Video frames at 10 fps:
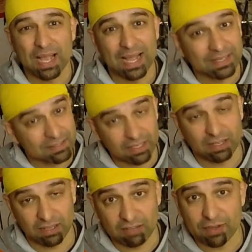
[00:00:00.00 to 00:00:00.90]
and
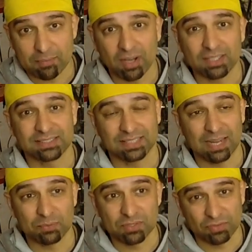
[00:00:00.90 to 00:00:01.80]
if I'm honest,
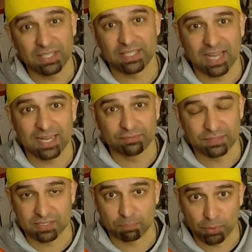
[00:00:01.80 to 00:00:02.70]
I was really kind of
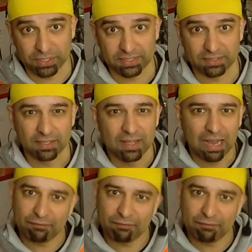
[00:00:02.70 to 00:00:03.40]
disappointed.